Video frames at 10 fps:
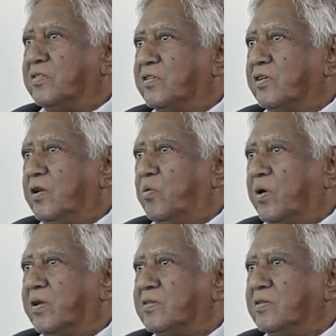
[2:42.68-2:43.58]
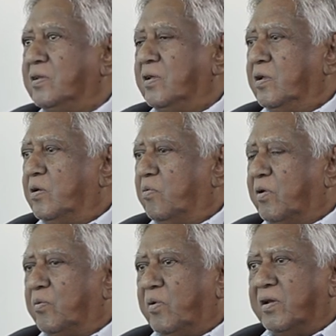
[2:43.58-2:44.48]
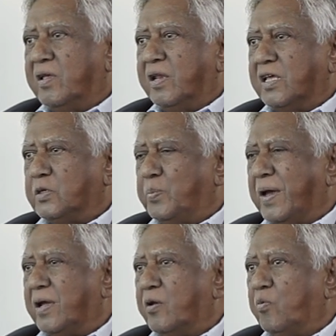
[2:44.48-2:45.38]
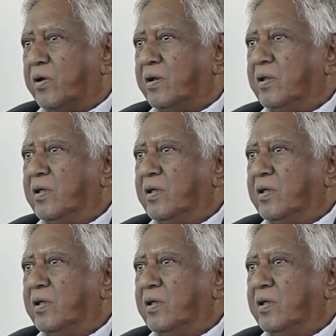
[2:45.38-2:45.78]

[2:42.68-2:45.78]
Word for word: is real, what's, what one can expect and what